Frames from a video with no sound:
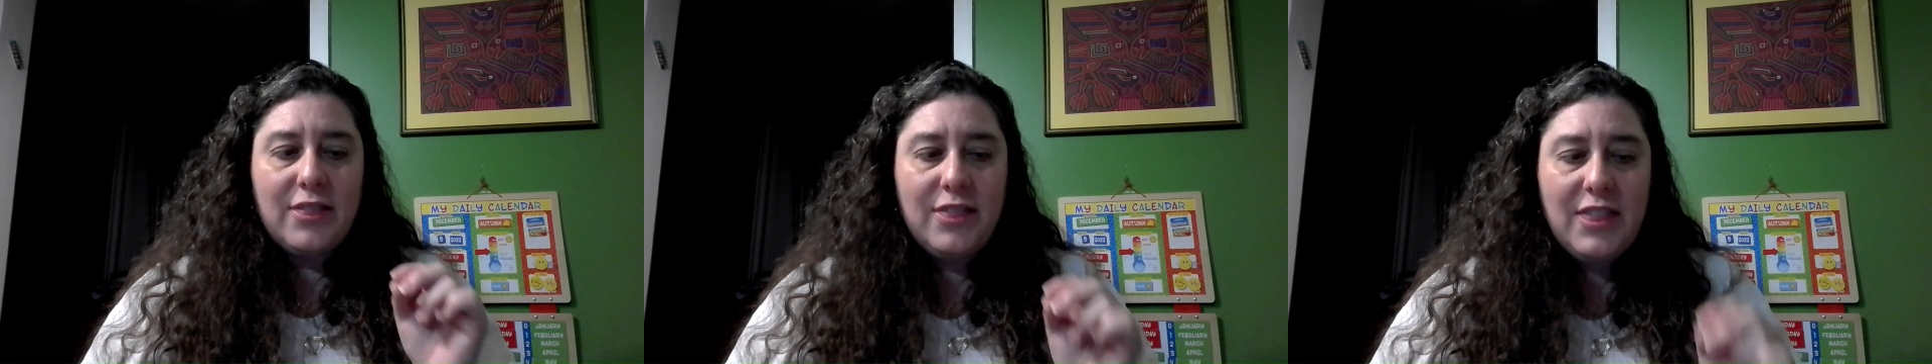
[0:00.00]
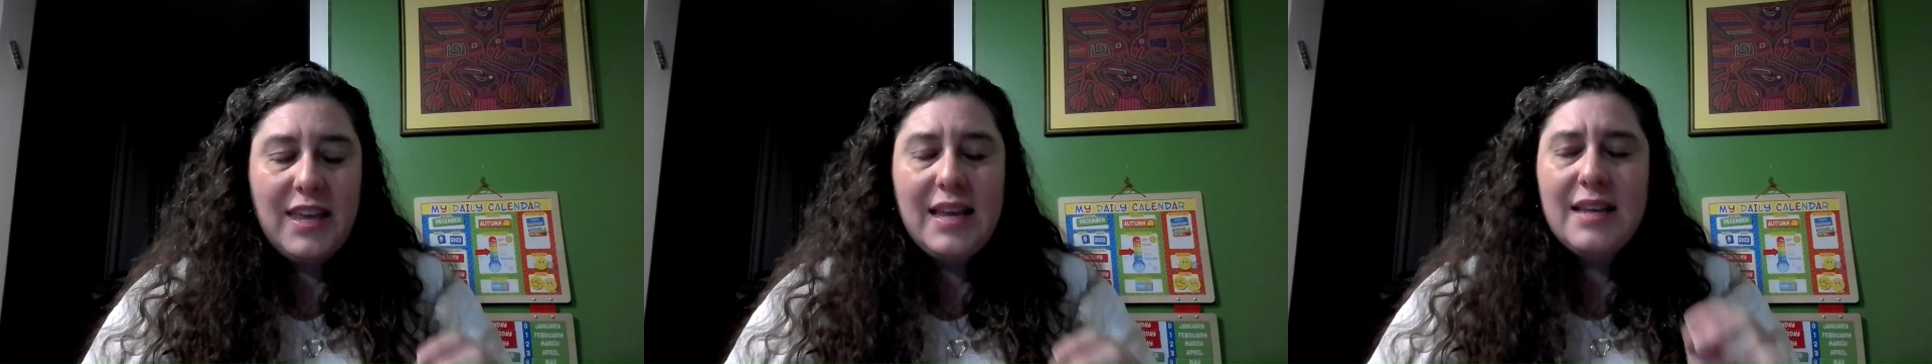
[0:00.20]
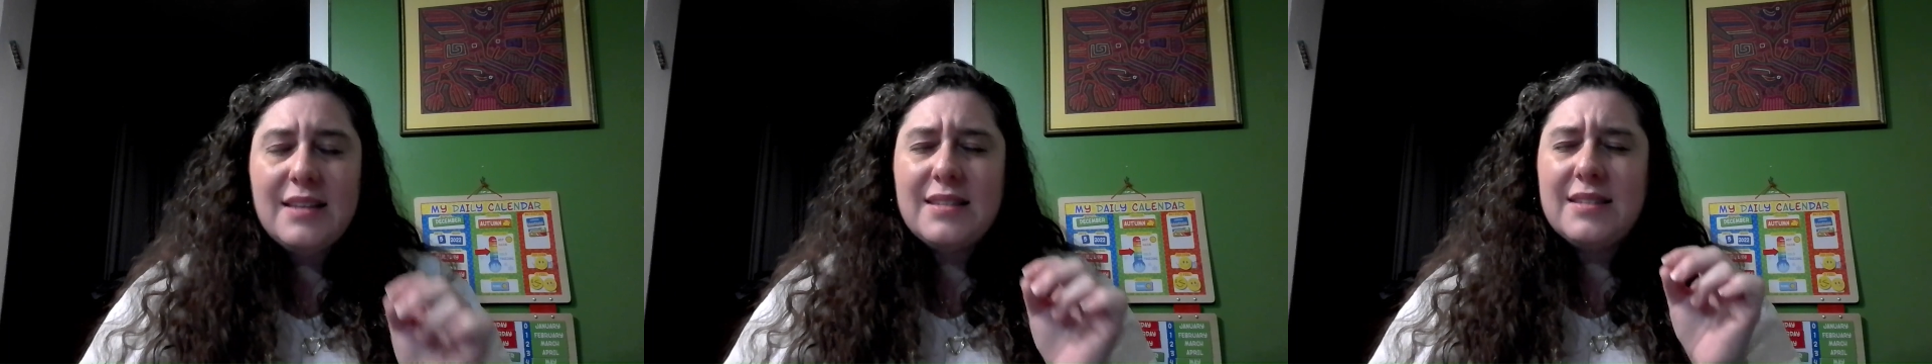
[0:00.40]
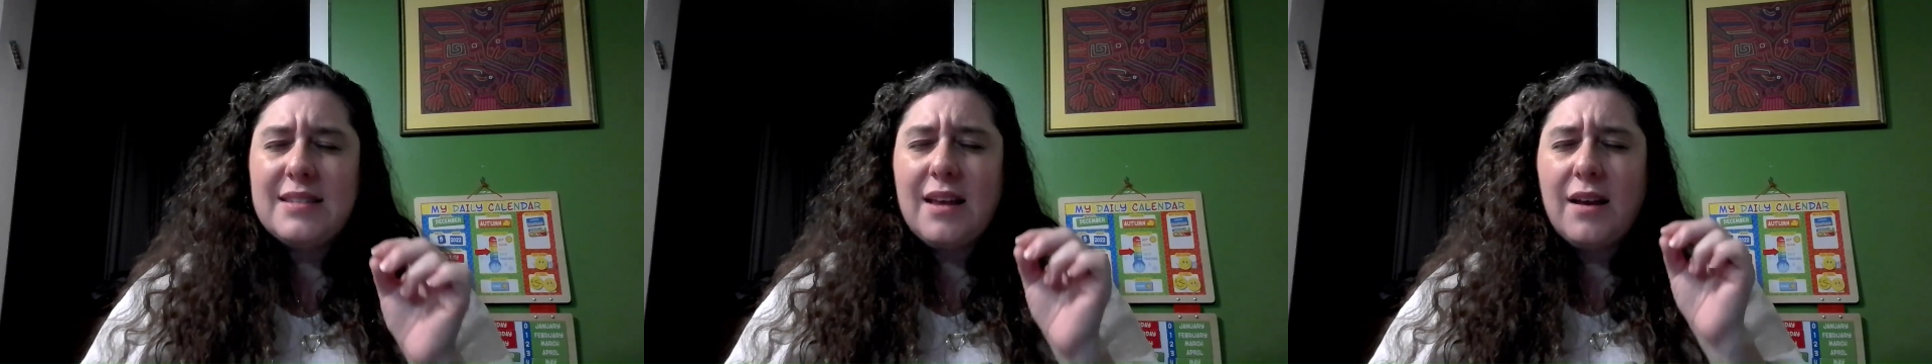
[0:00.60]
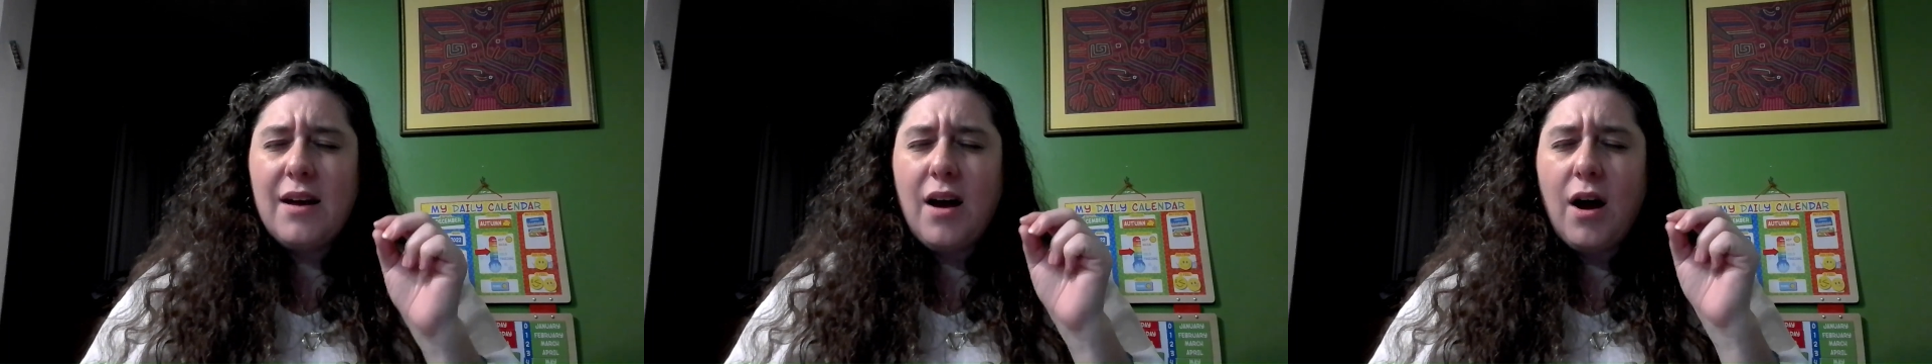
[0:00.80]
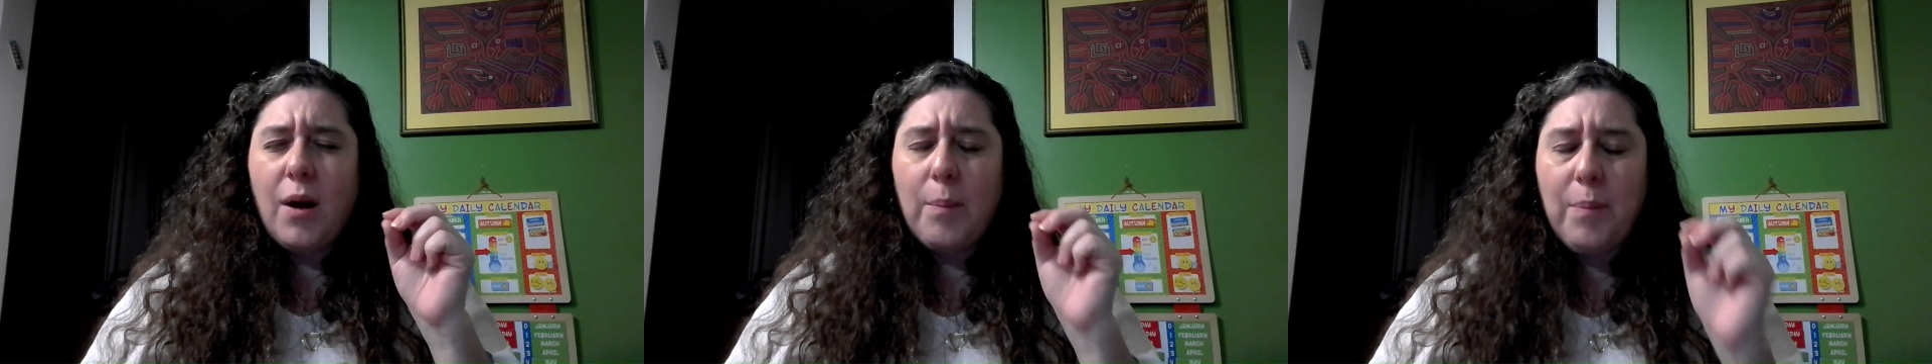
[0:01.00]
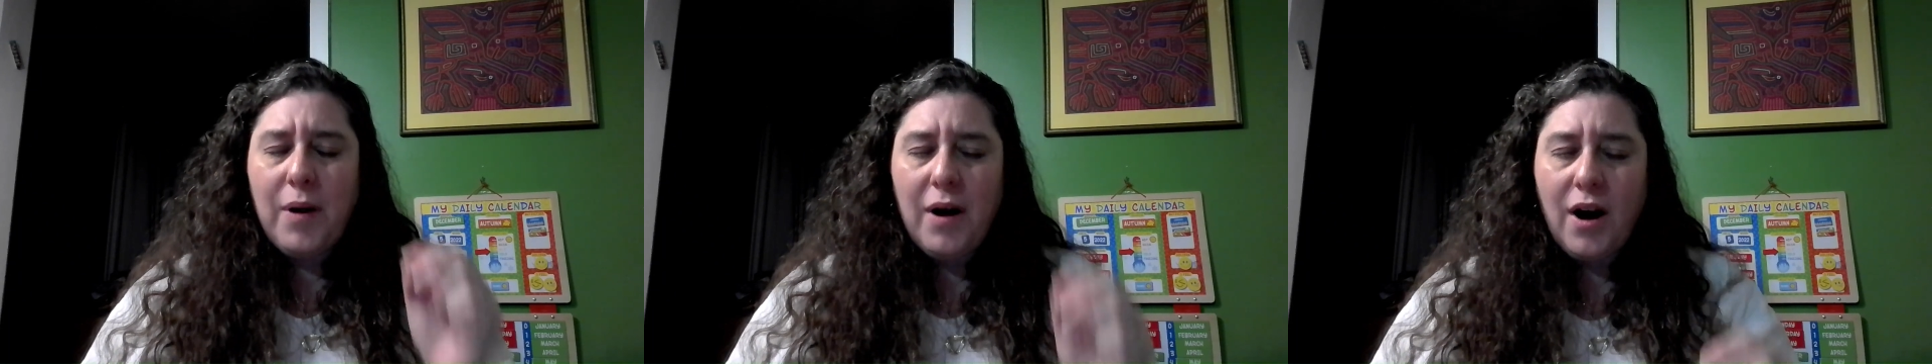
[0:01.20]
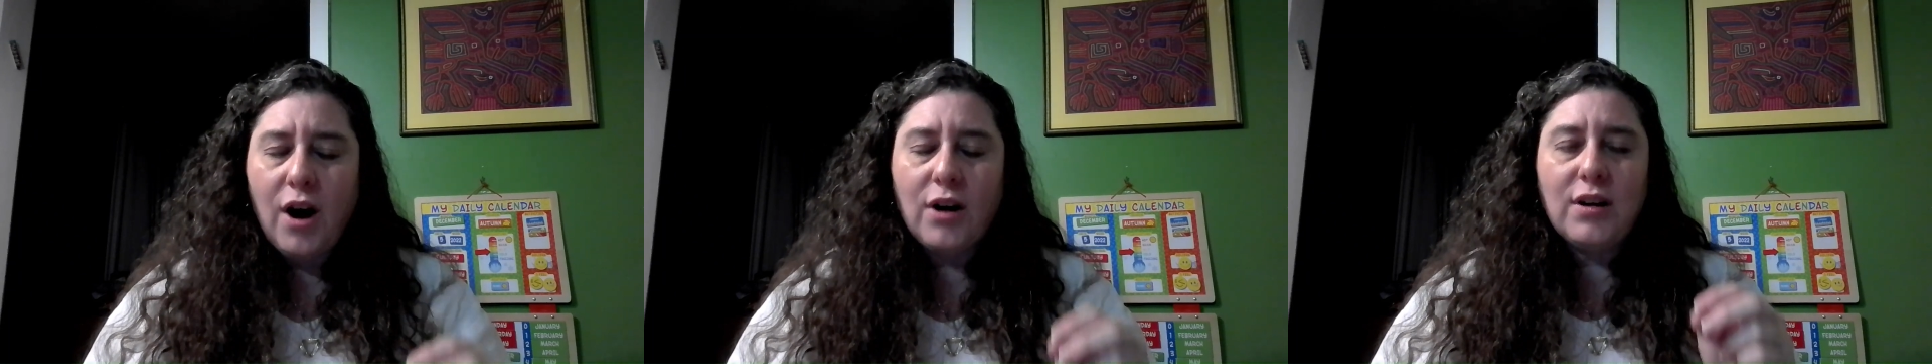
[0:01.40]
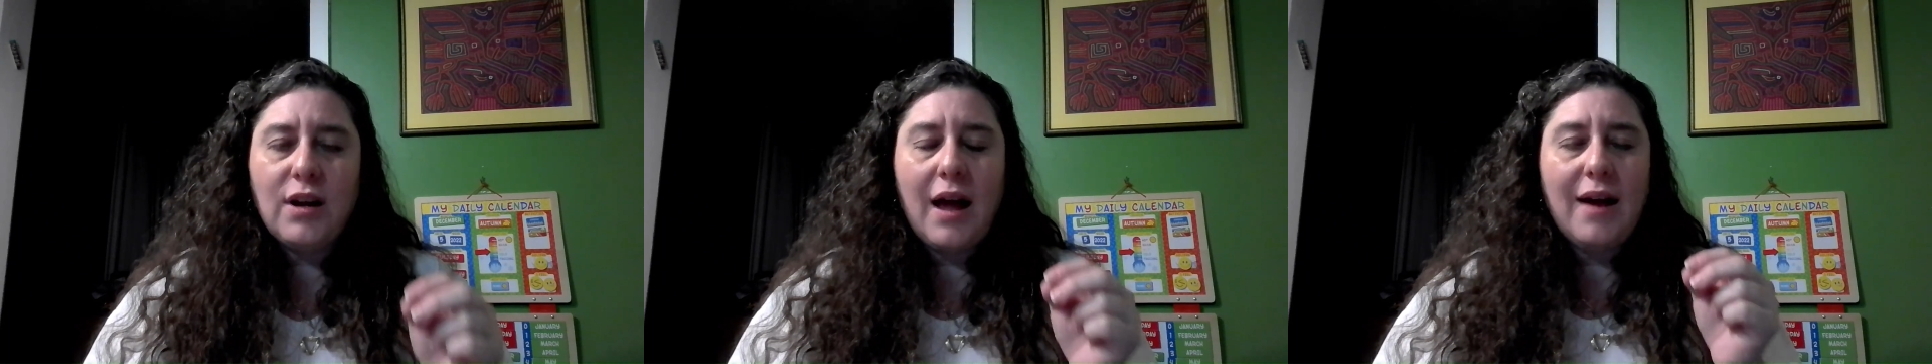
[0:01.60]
These are part